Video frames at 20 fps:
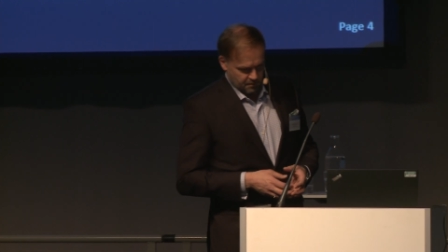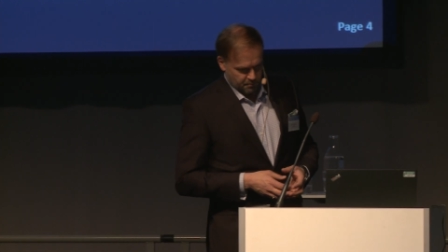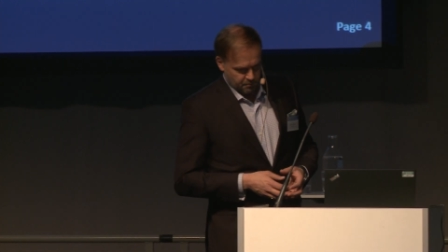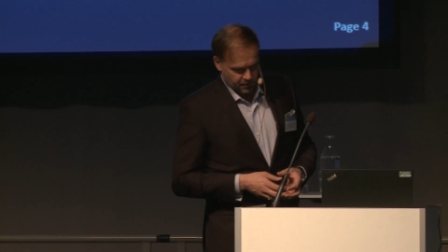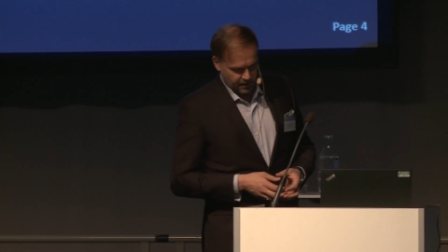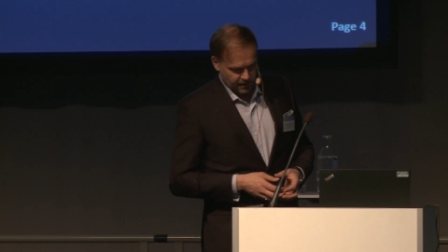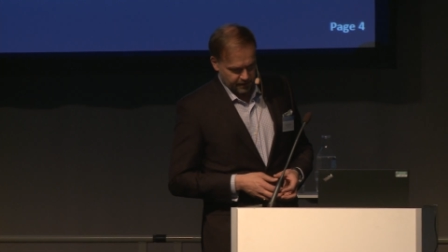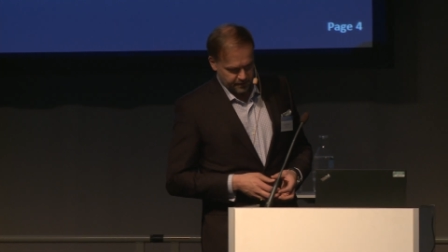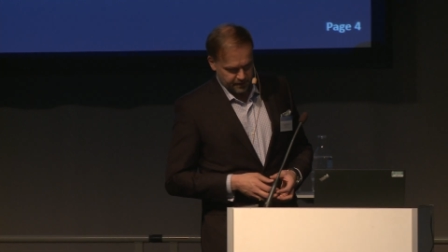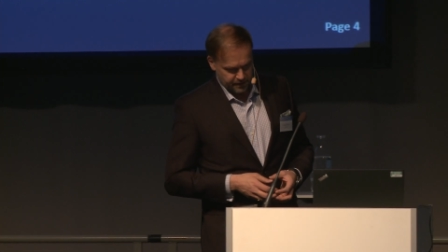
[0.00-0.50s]

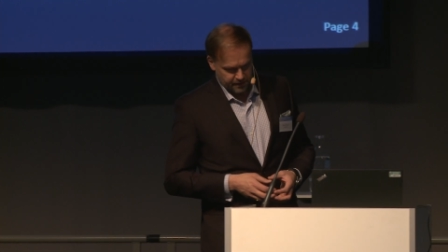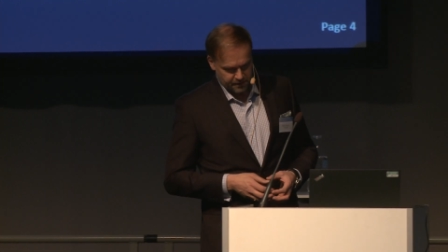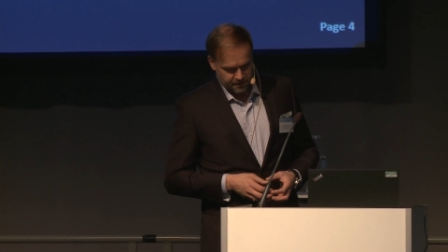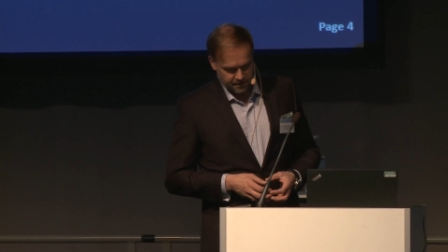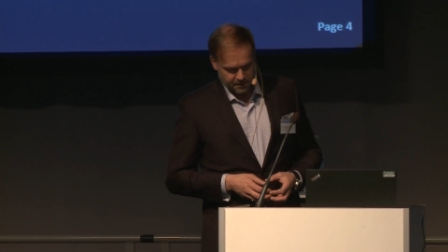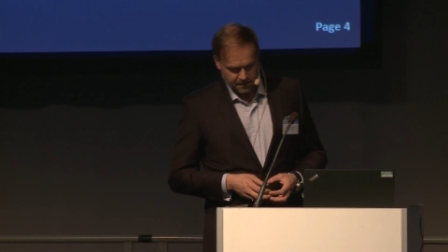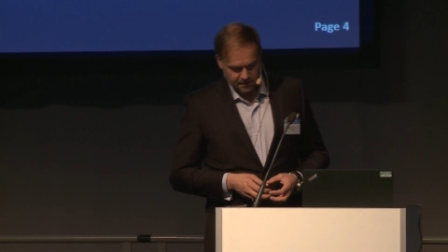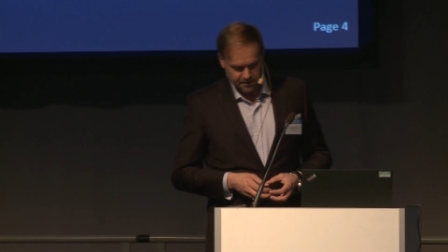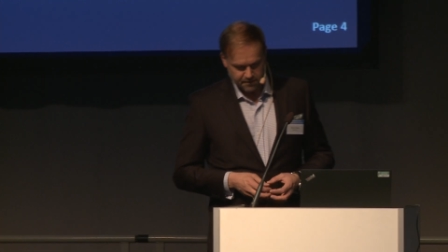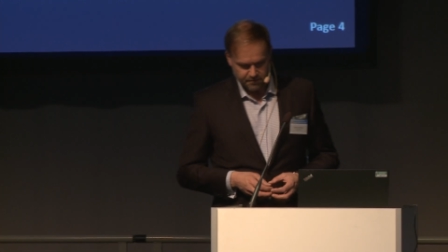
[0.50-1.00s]
But I think
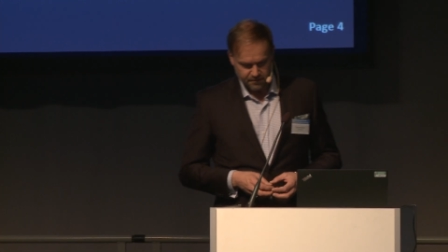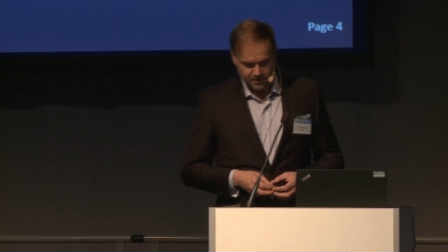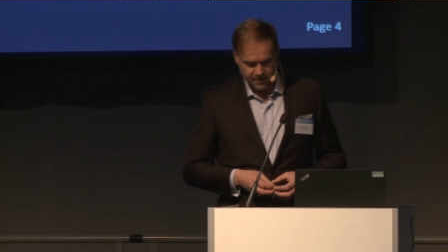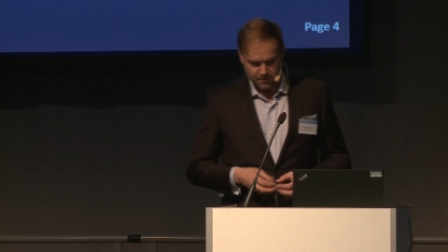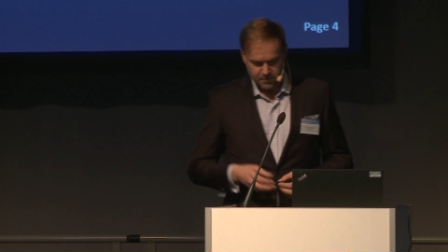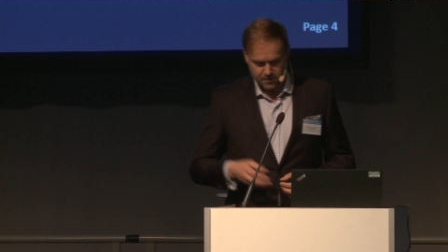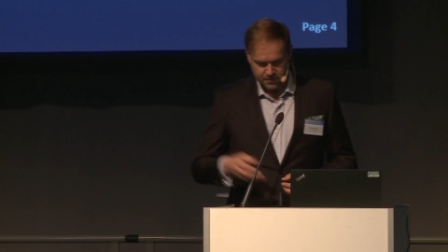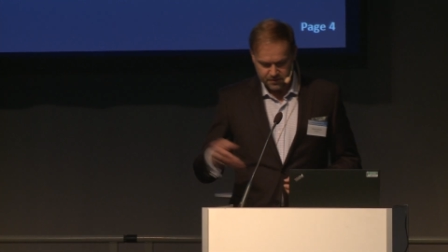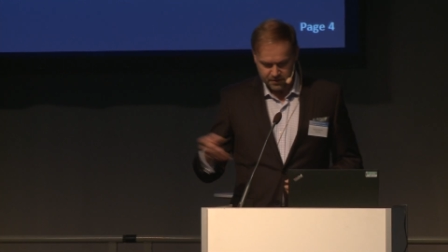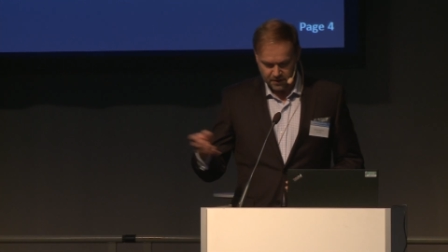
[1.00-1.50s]

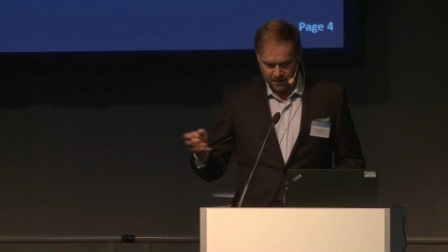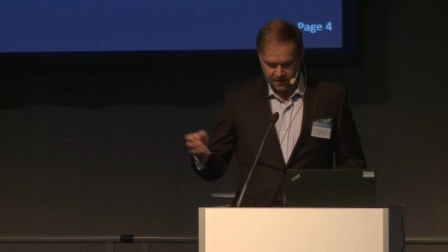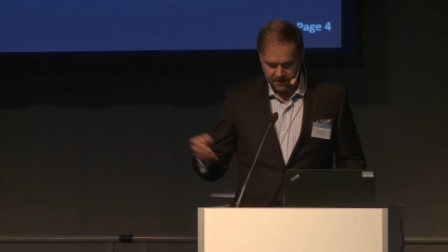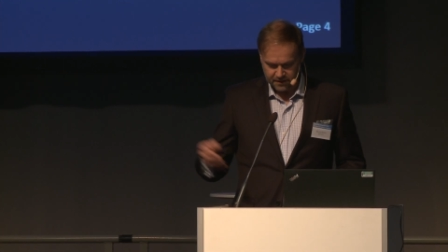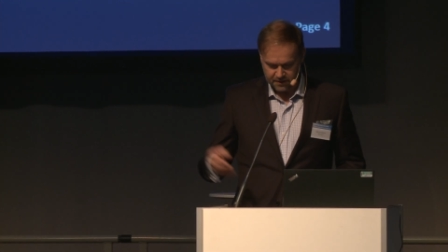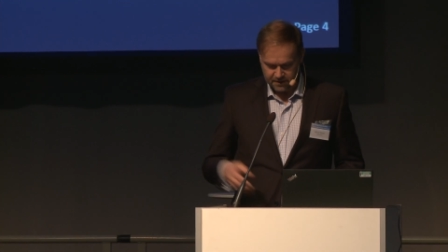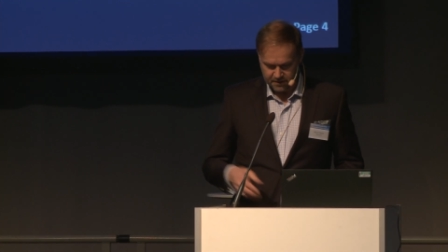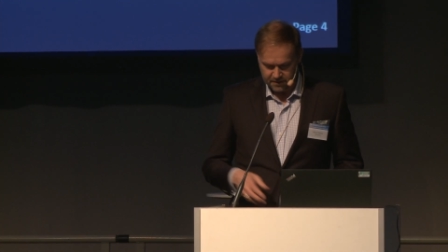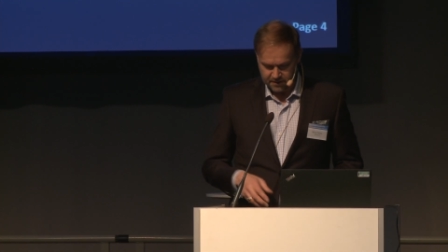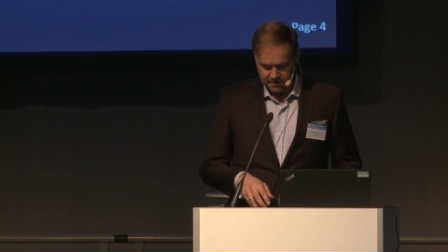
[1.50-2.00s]
very much
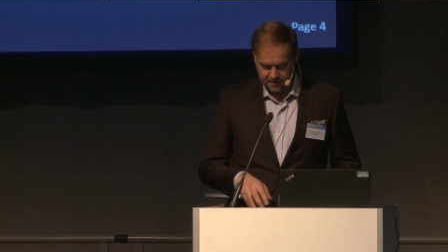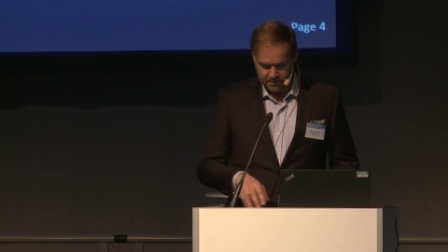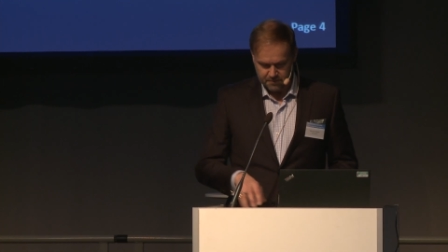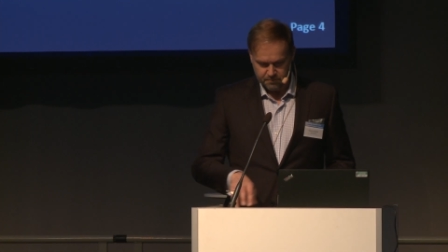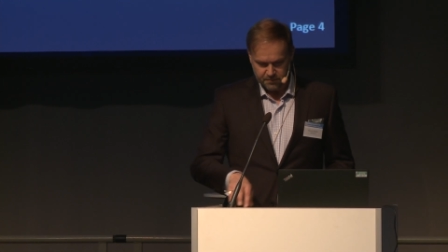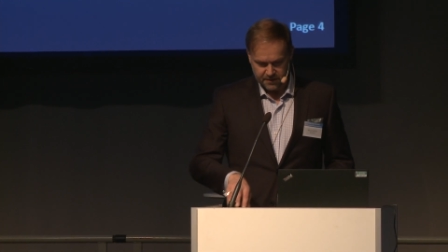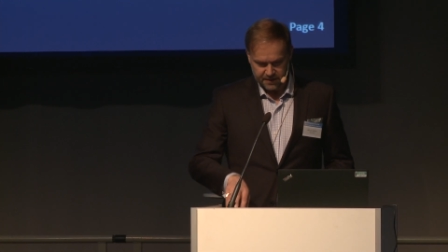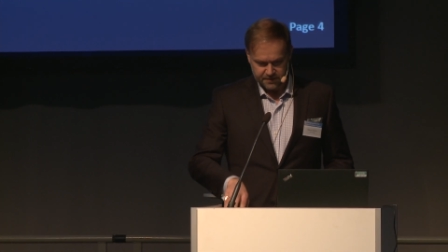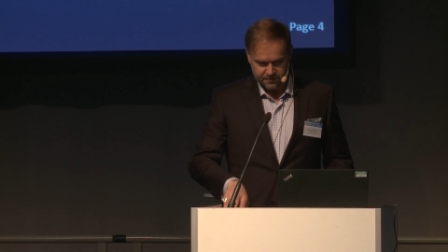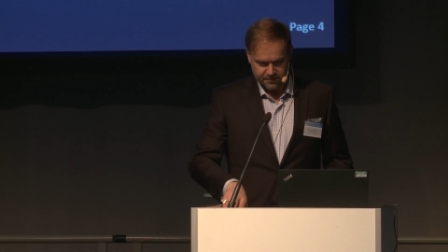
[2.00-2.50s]
like uh,
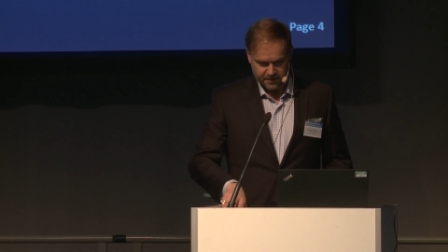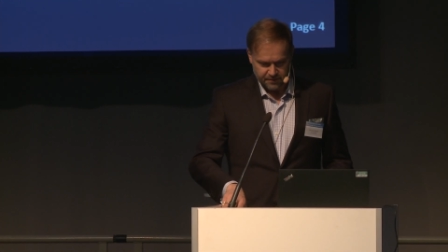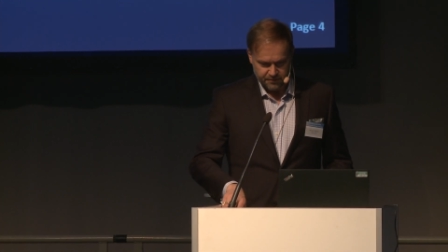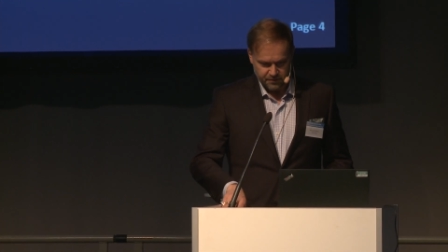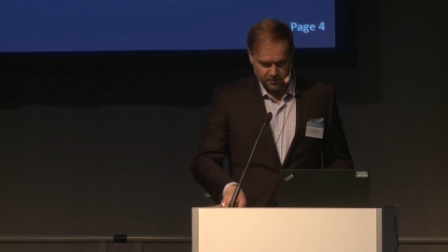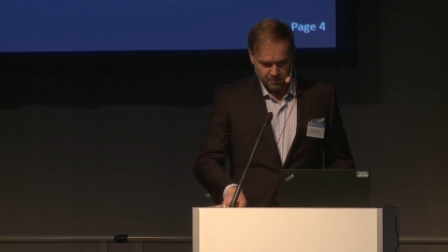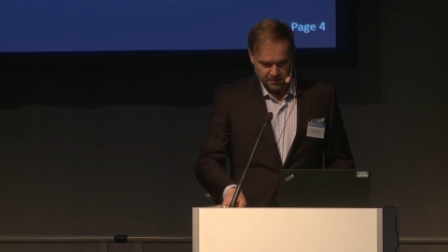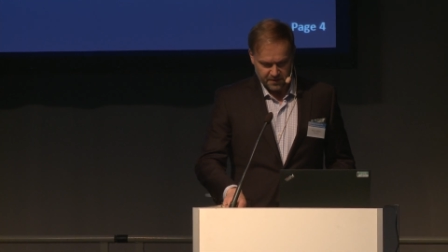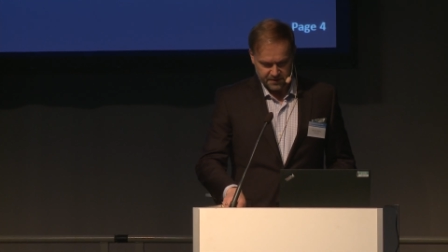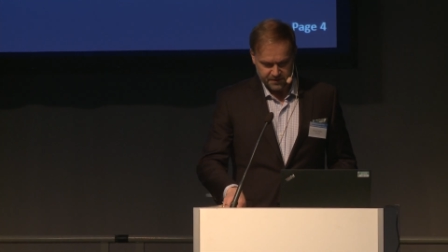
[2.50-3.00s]
Patrick
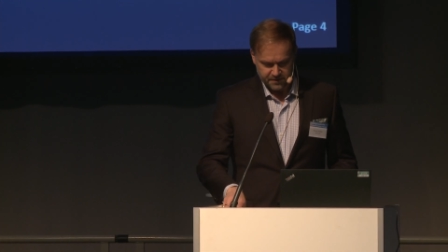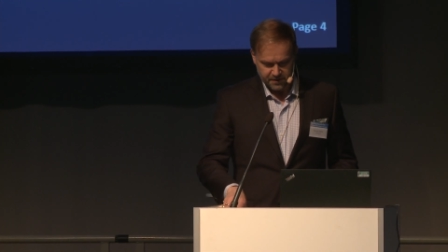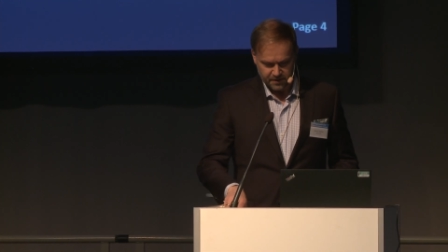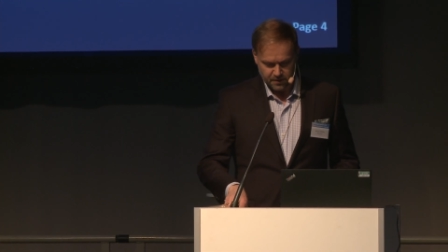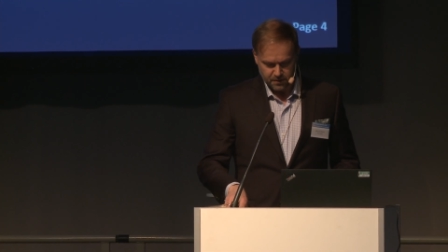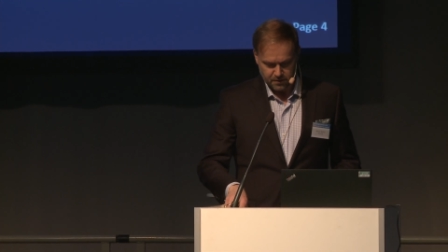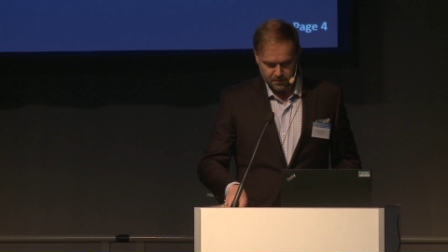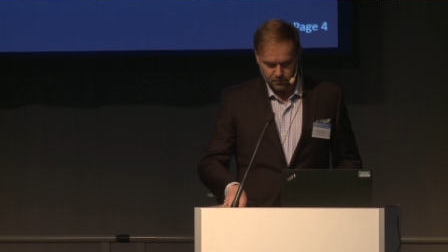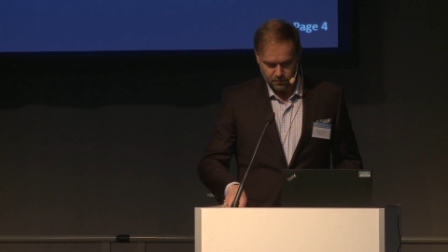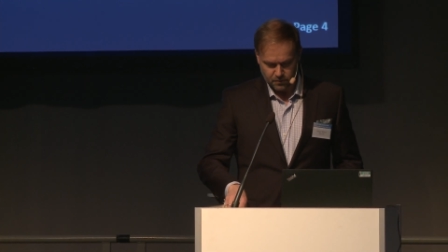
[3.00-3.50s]
from
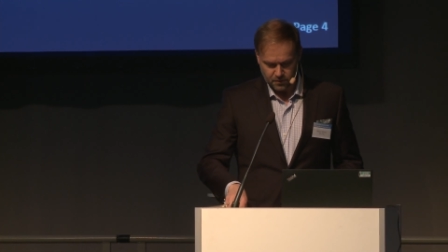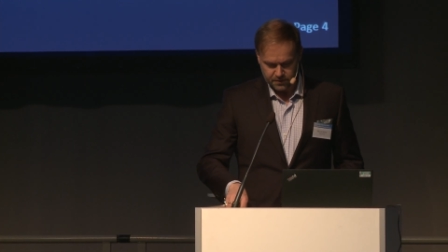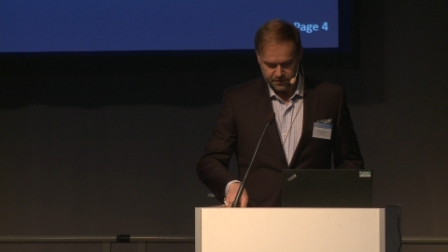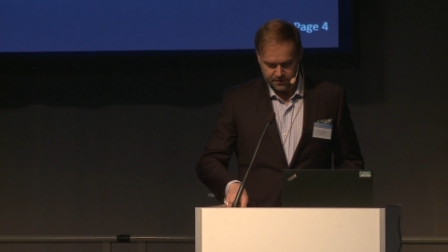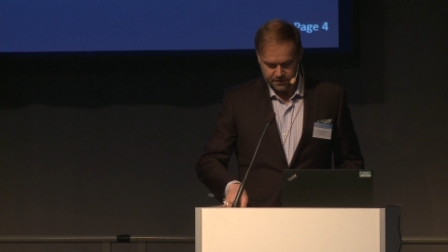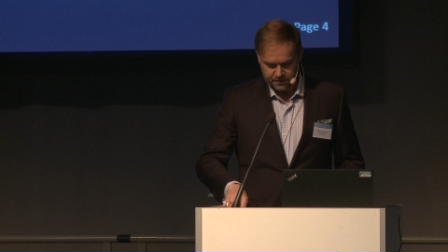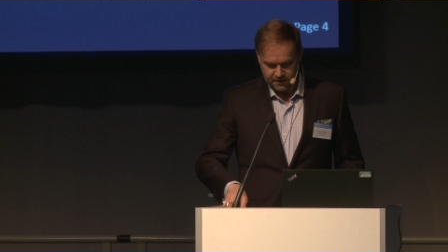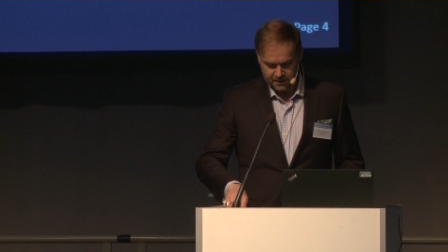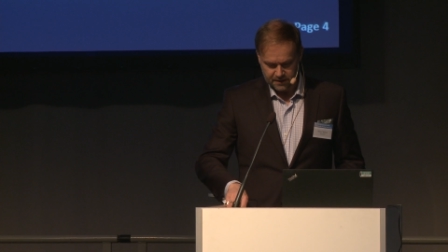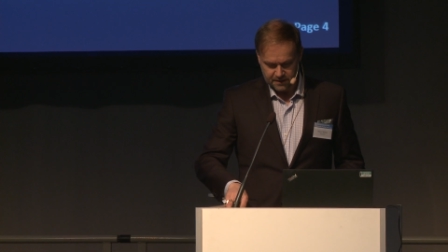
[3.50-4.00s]
Estion
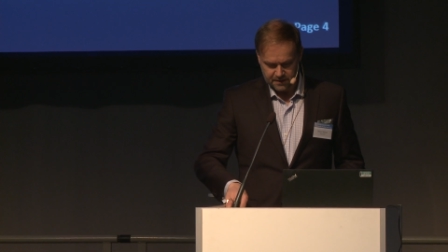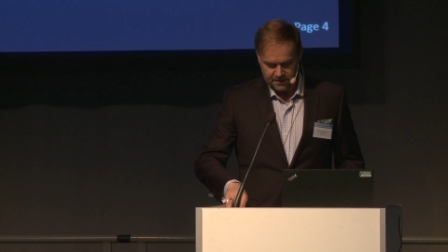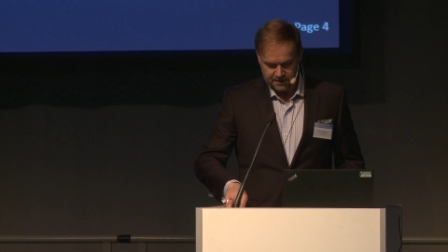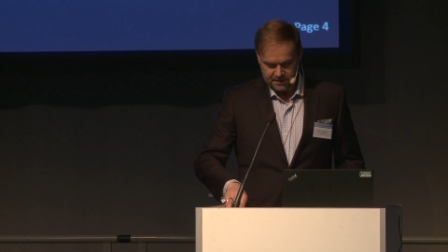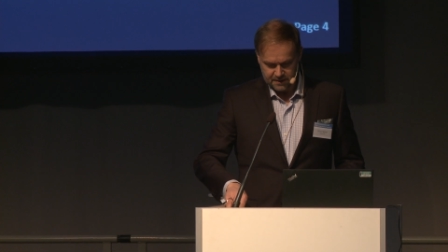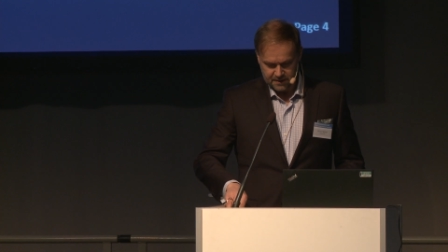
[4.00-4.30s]
was uh,